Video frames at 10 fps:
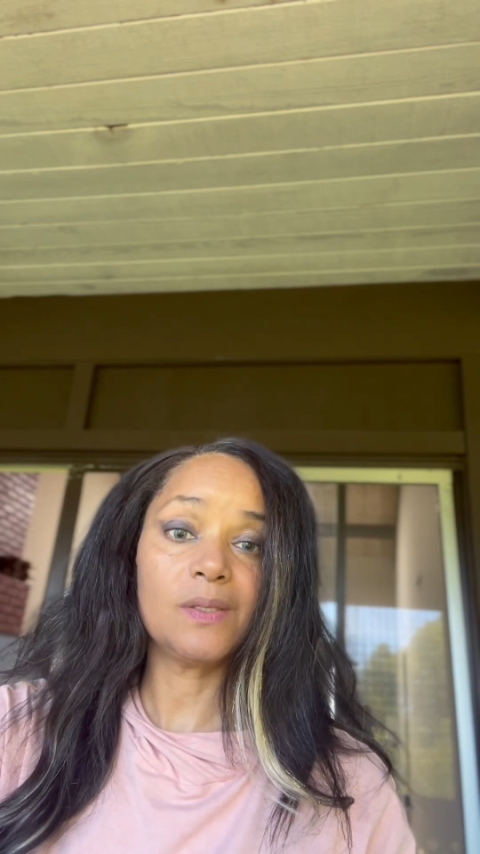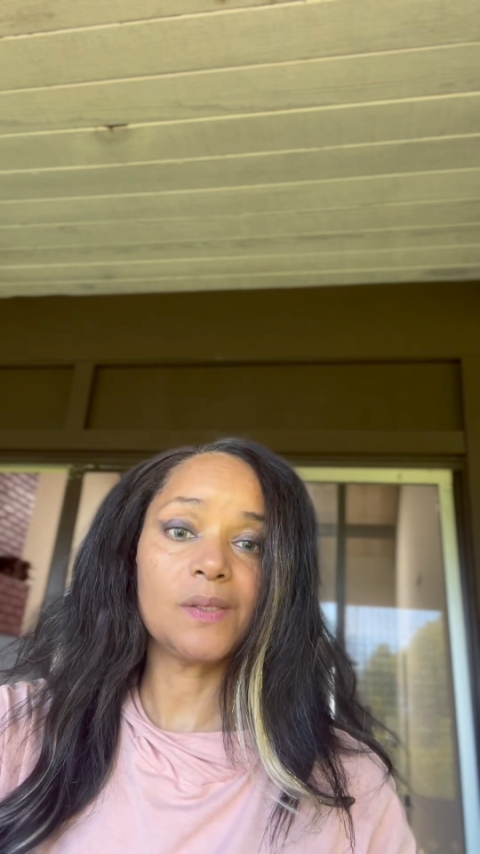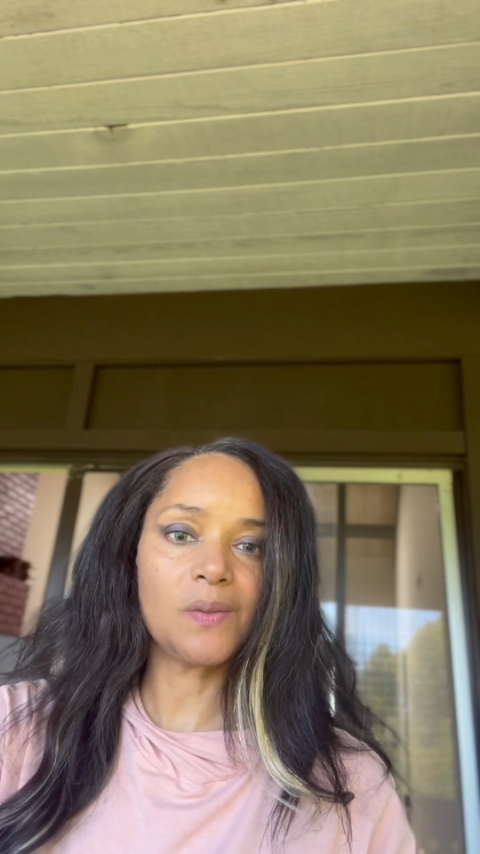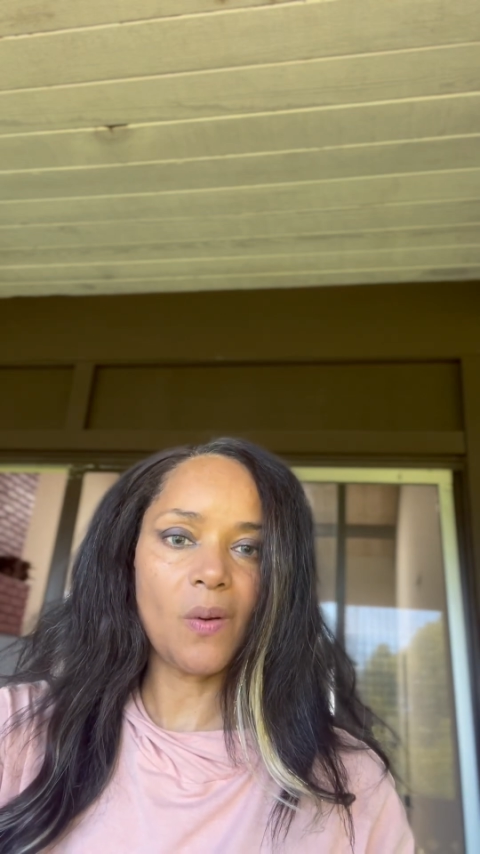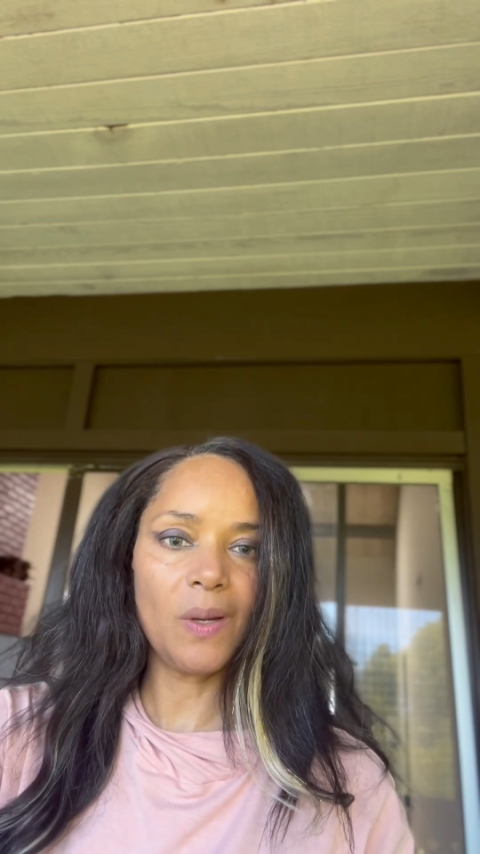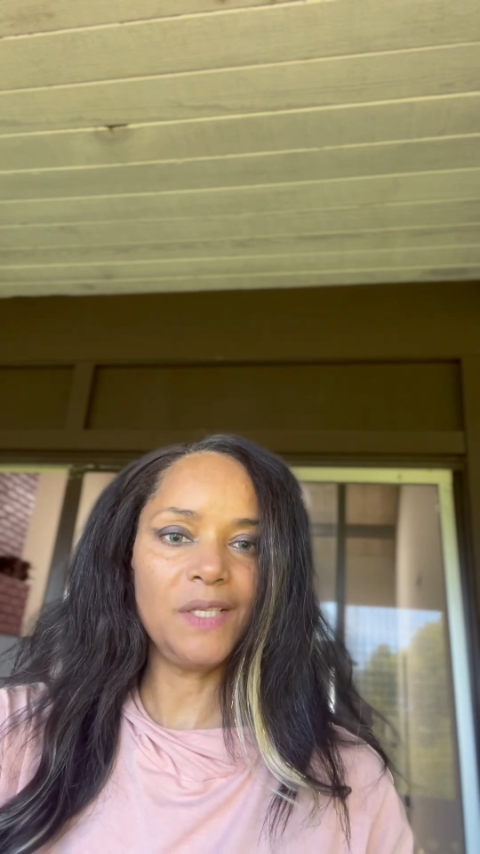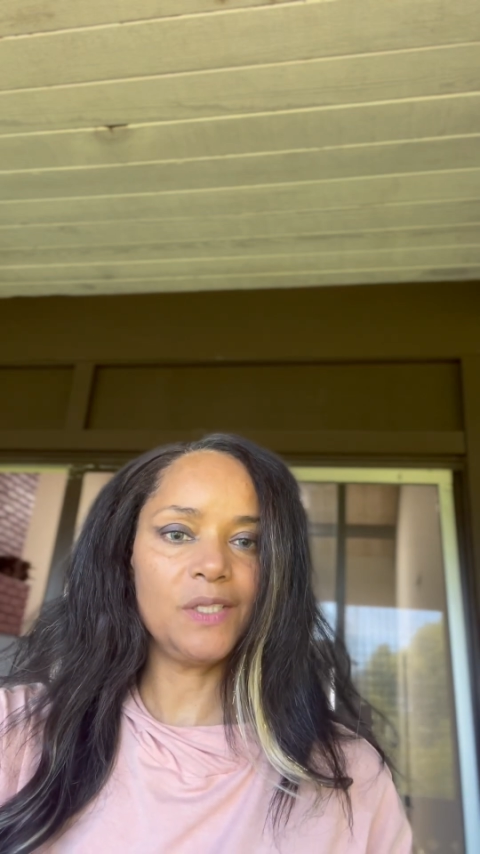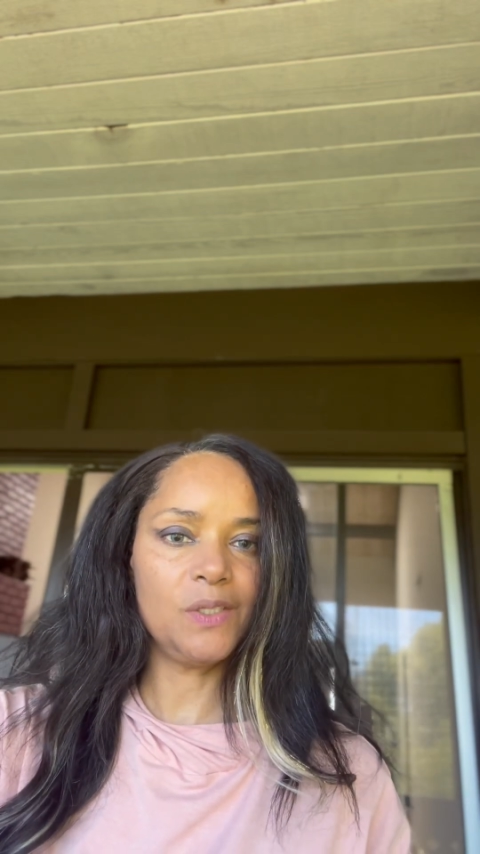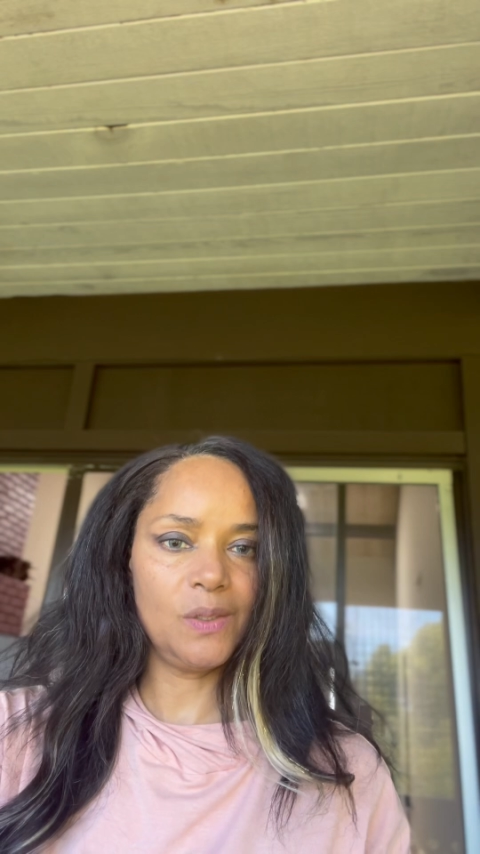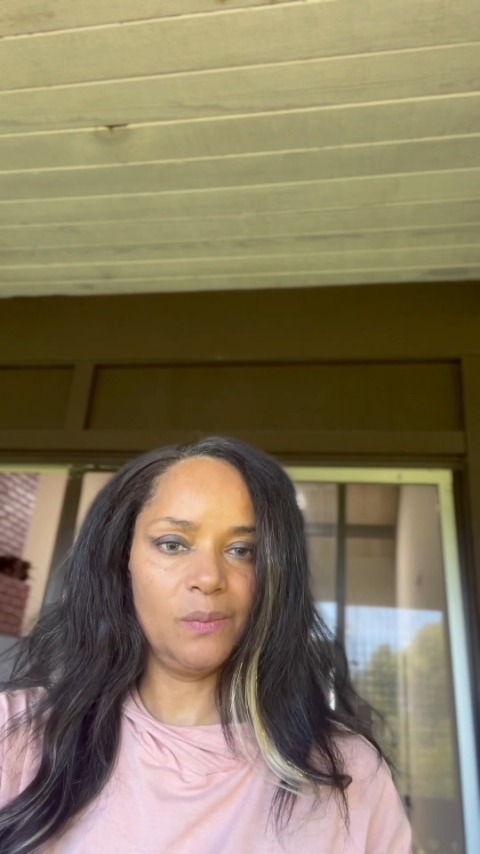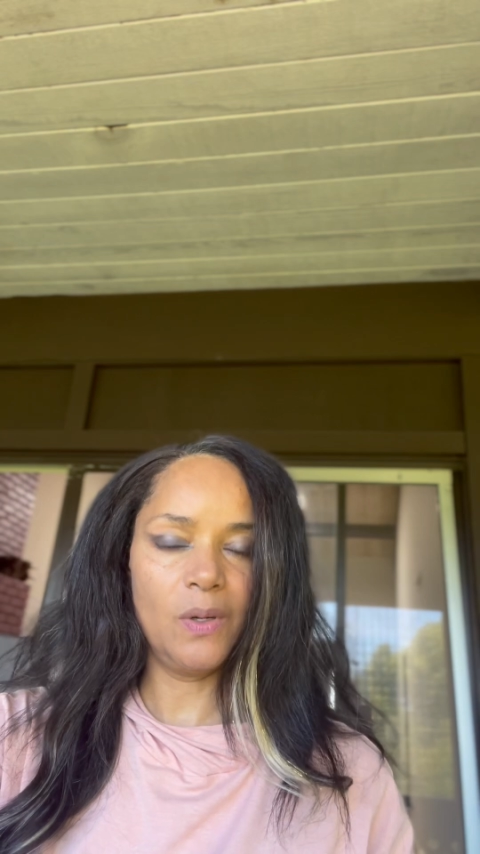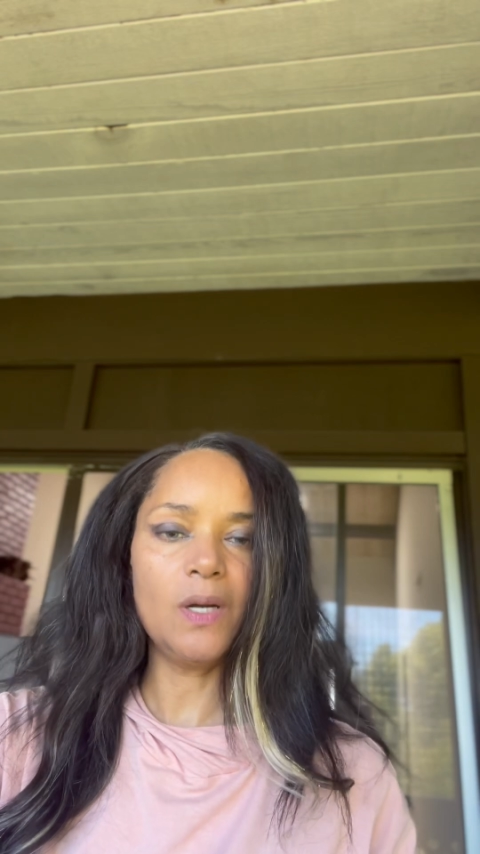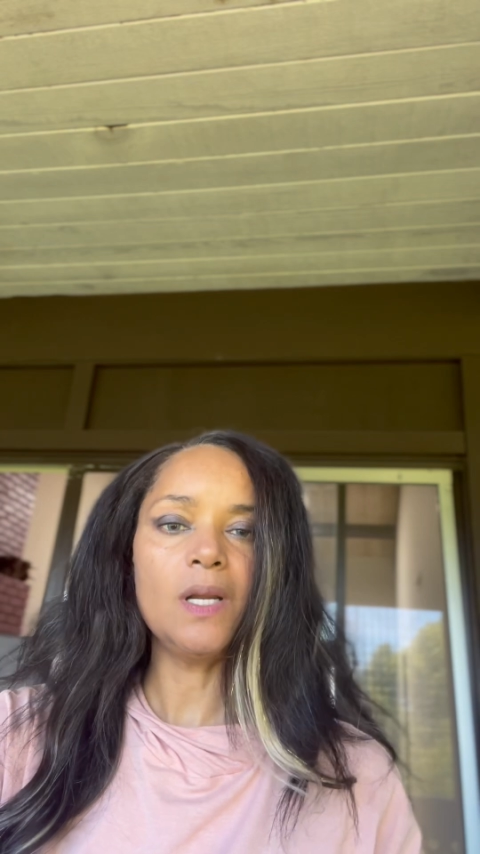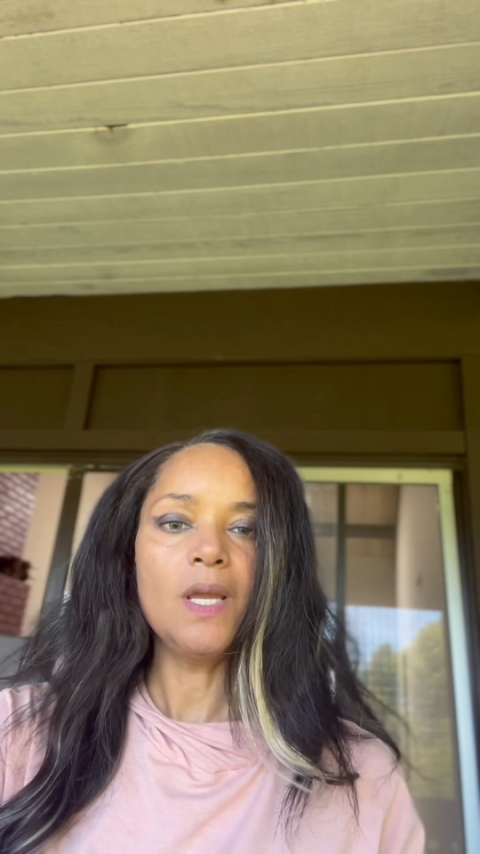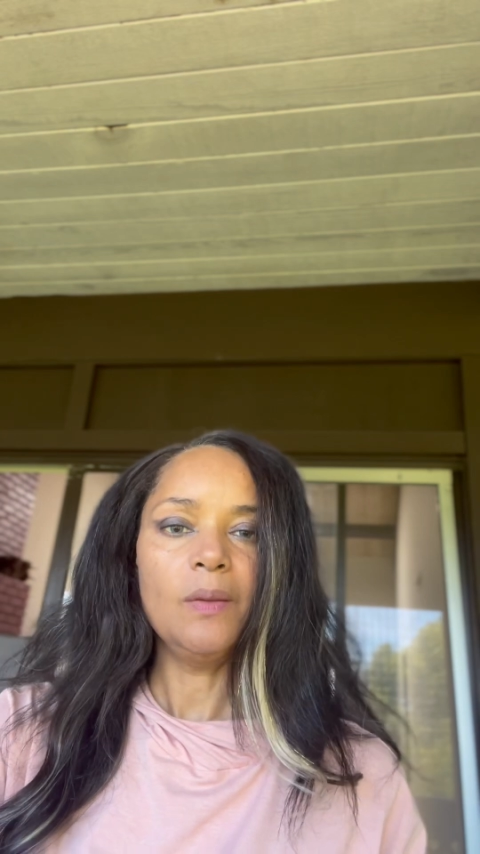a solid tumor,